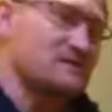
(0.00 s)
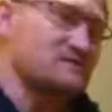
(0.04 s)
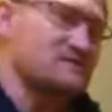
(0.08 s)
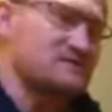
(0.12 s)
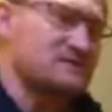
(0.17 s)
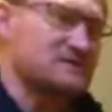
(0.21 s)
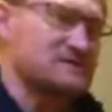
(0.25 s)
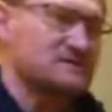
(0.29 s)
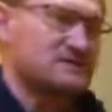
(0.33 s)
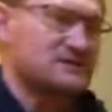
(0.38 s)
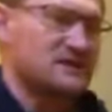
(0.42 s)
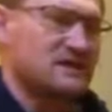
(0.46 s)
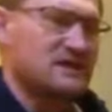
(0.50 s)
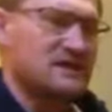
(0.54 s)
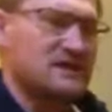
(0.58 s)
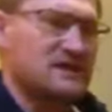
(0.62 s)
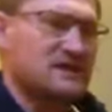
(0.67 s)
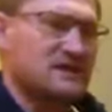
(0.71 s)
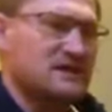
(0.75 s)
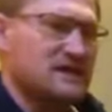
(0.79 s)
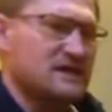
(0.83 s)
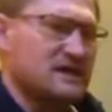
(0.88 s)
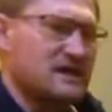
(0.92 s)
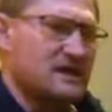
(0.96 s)
which
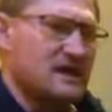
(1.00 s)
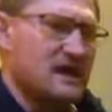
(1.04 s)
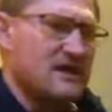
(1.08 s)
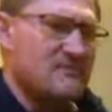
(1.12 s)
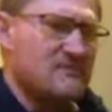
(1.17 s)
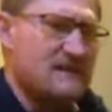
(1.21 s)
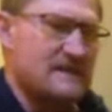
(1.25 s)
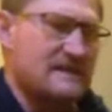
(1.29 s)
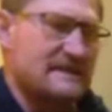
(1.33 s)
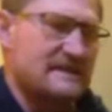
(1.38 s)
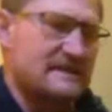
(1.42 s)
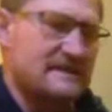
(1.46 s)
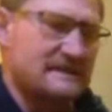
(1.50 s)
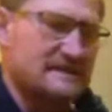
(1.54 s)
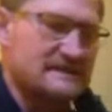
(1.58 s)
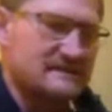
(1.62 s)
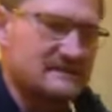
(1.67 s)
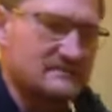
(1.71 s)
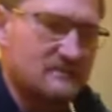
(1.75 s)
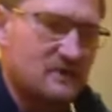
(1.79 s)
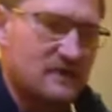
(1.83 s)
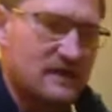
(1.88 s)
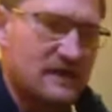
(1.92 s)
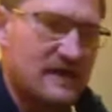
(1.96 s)
I've had these in
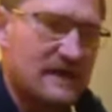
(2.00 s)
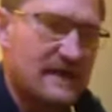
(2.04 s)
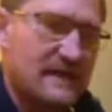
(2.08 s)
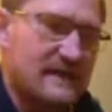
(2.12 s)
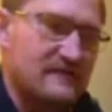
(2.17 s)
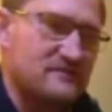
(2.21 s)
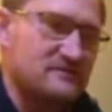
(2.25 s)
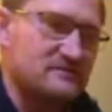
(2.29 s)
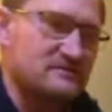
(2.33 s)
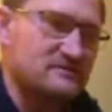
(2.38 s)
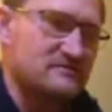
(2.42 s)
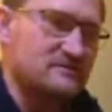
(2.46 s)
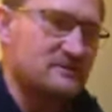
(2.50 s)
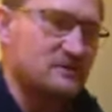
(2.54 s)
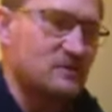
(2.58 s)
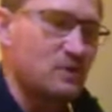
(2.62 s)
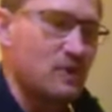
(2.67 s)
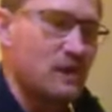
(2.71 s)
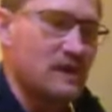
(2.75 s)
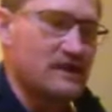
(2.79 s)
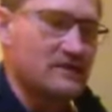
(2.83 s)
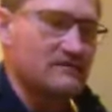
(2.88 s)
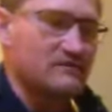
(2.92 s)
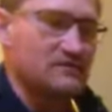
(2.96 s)
my collection for
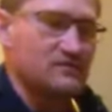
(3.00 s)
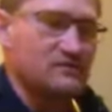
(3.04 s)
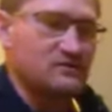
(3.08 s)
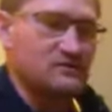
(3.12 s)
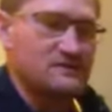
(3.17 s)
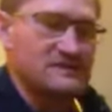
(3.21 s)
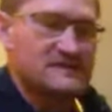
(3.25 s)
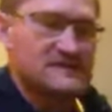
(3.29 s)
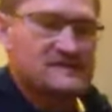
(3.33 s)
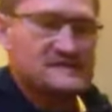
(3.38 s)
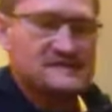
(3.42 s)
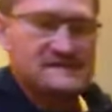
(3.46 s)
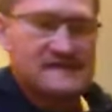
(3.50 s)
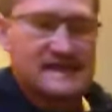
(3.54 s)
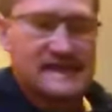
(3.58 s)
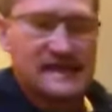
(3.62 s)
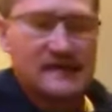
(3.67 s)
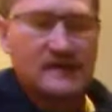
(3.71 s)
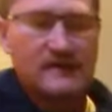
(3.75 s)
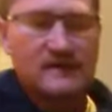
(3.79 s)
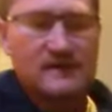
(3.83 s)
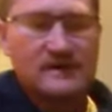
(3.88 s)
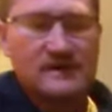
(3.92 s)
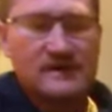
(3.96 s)
quite a few years now,